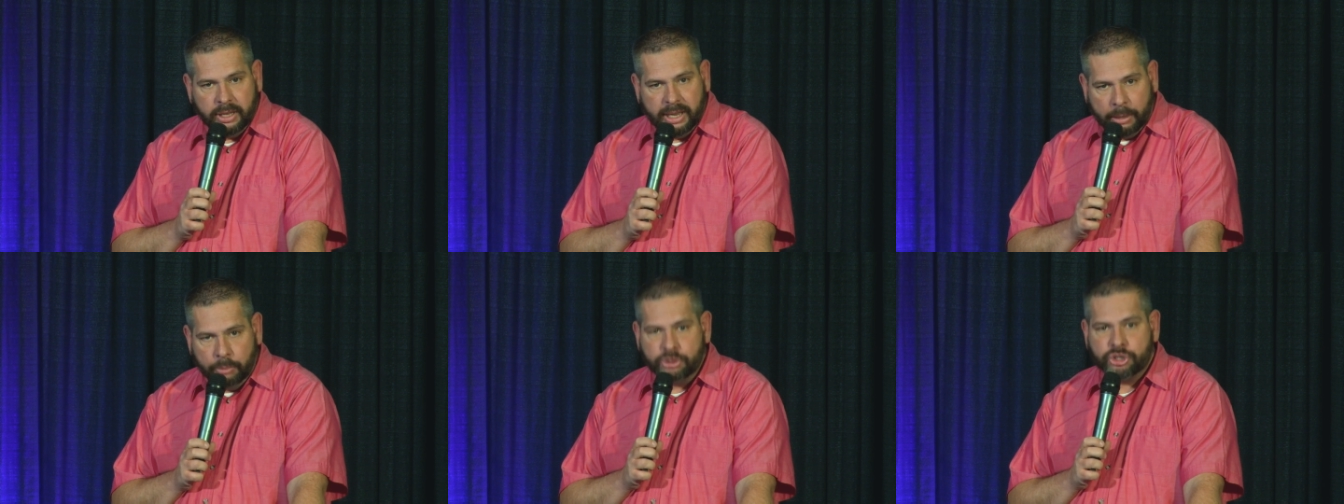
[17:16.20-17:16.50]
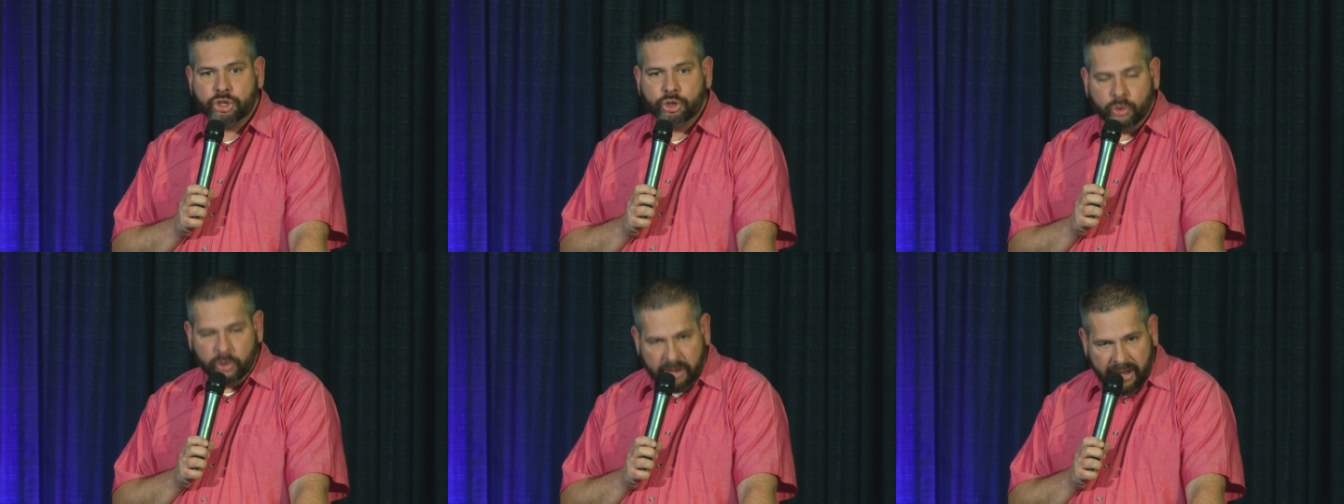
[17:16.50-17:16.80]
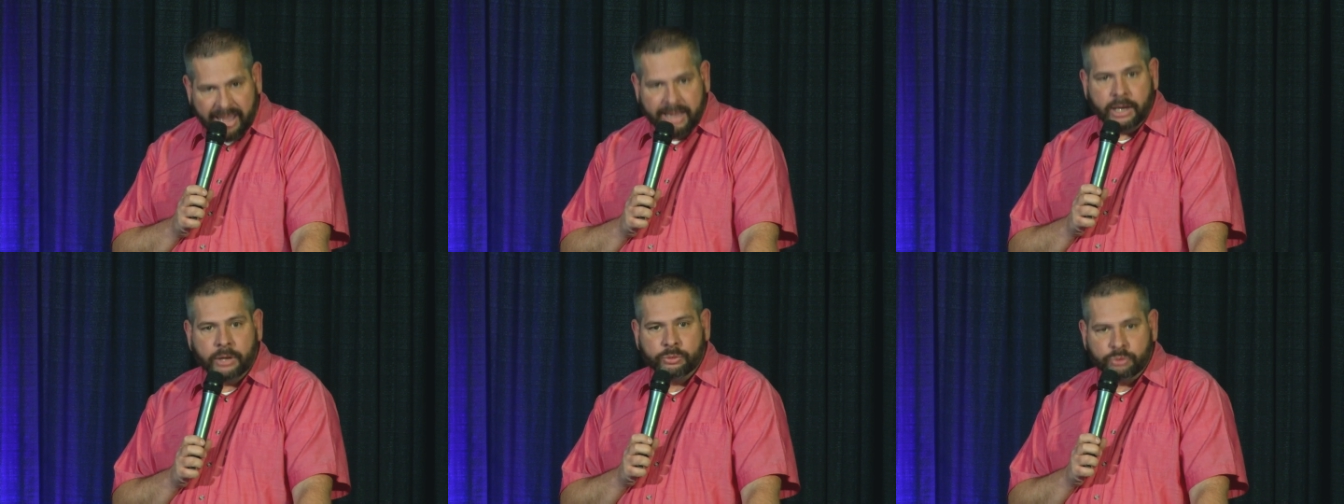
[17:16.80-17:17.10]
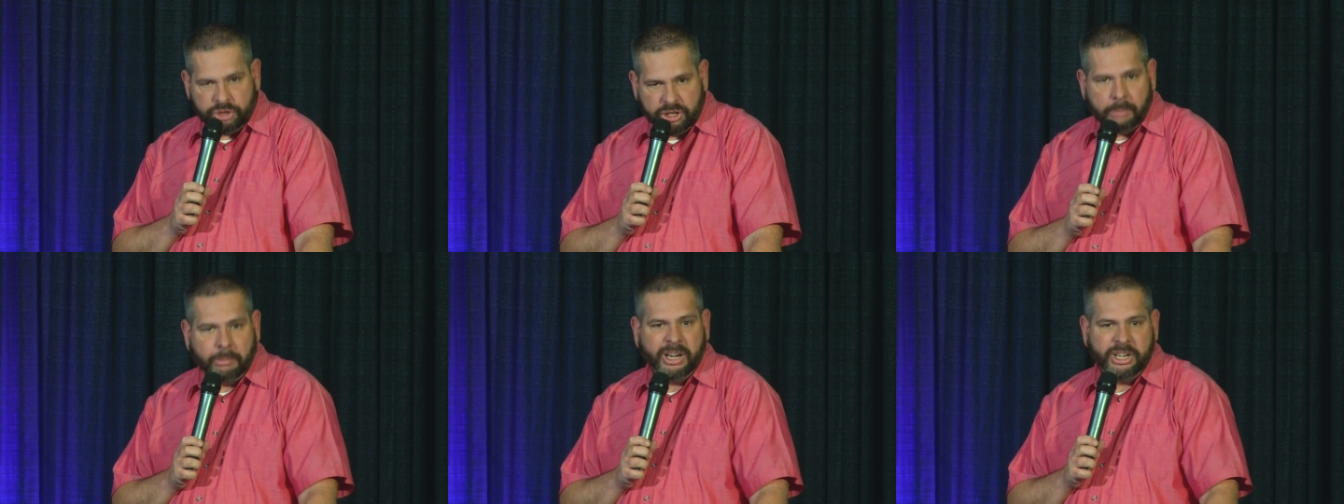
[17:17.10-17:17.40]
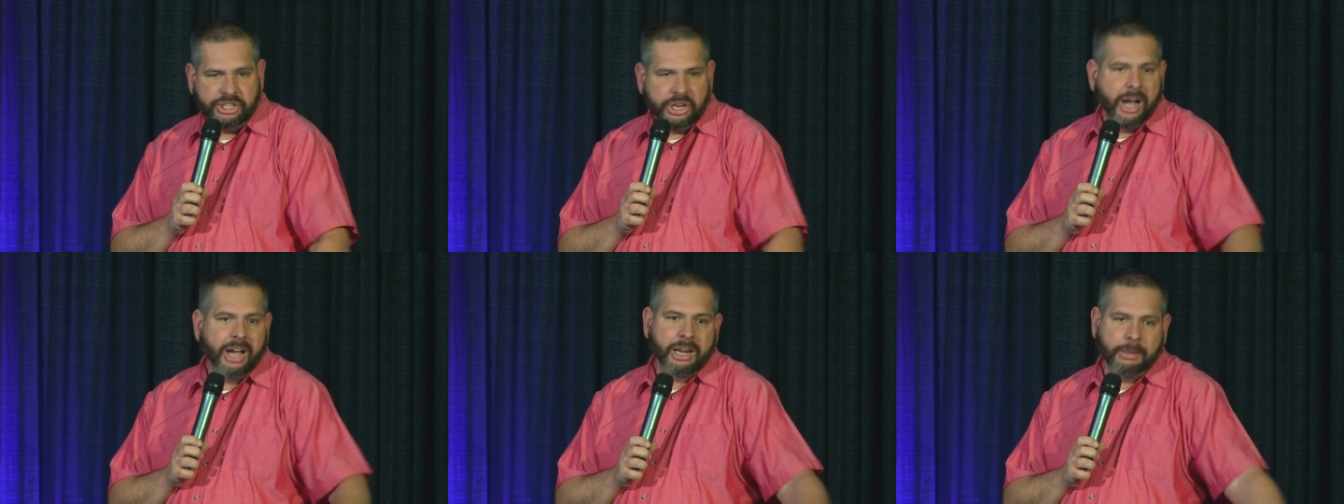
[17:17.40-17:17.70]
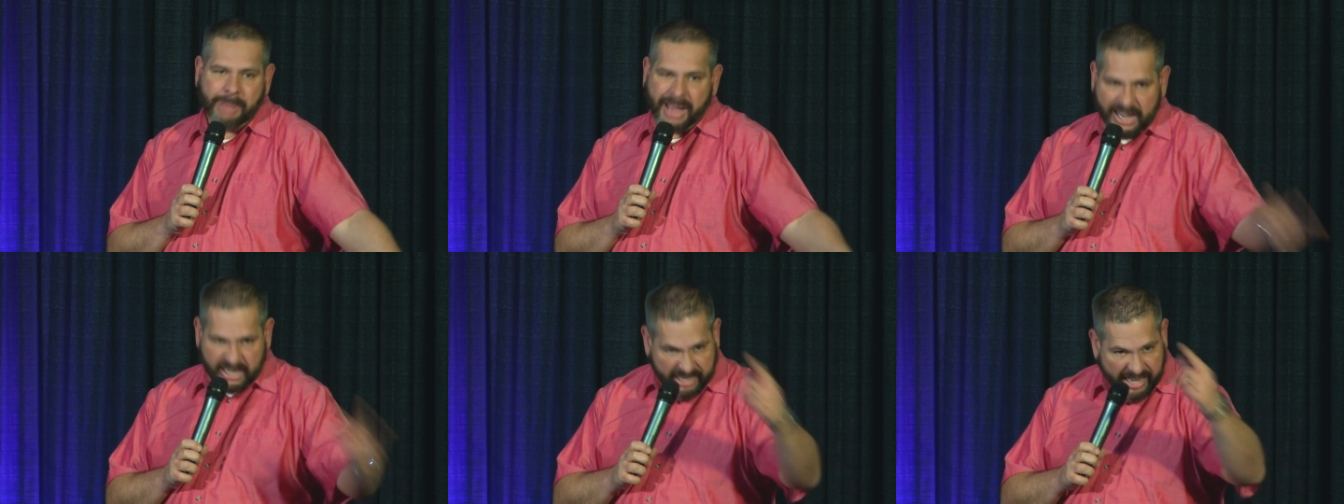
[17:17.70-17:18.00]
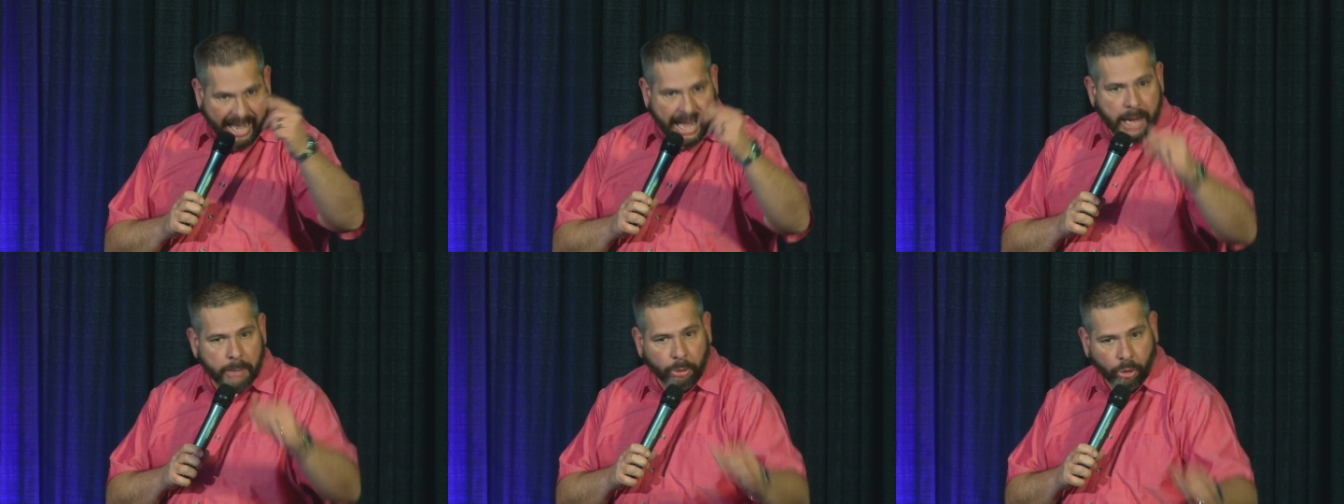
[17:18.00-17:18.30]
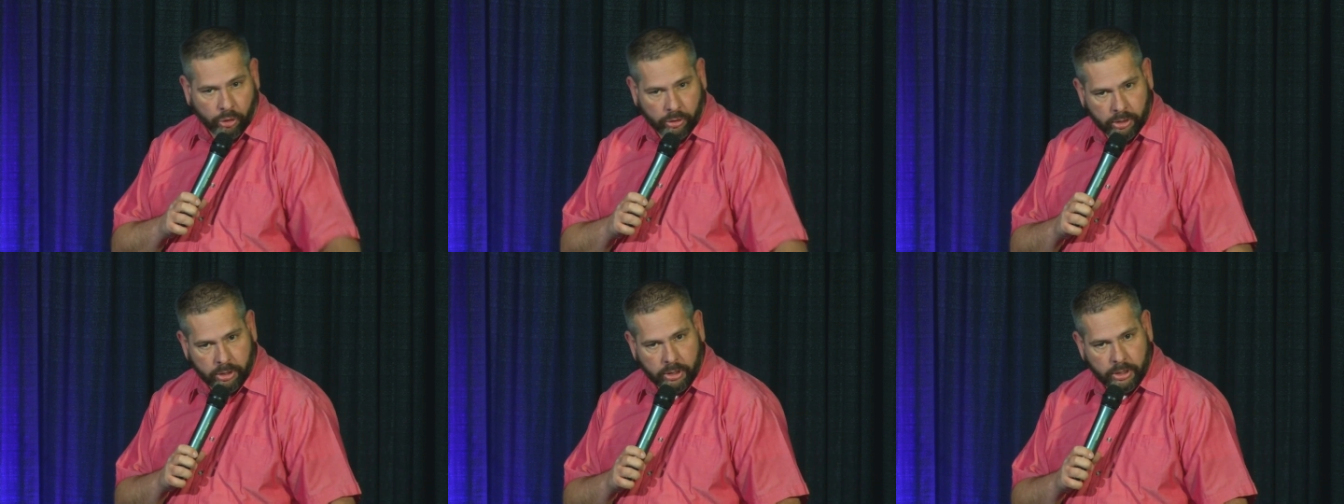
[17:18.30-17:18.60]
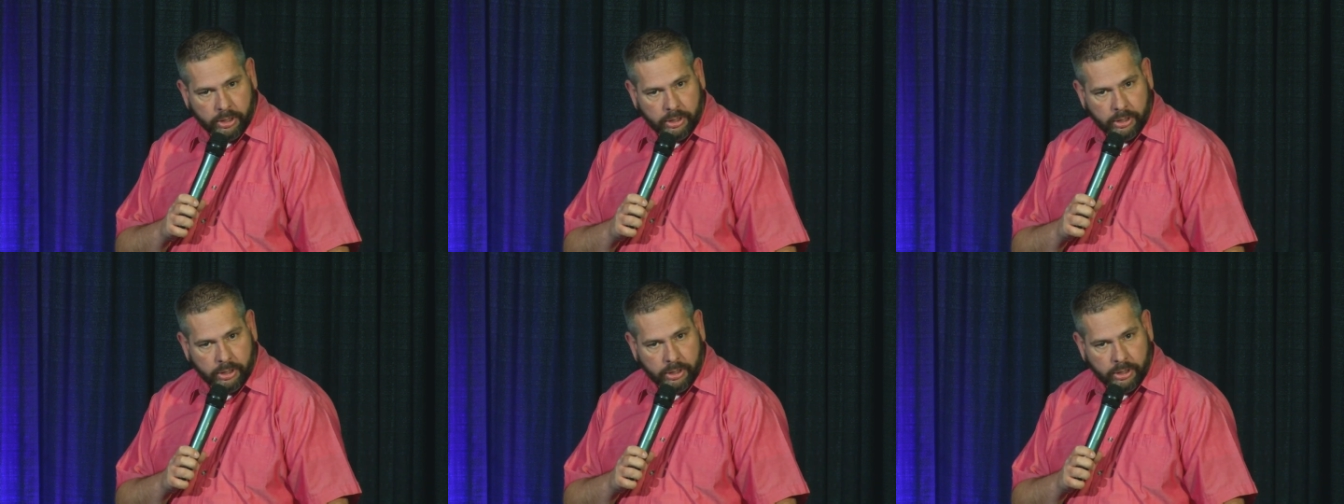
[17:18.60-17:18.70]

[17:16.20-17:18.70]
It was created, somebody talking about a camel.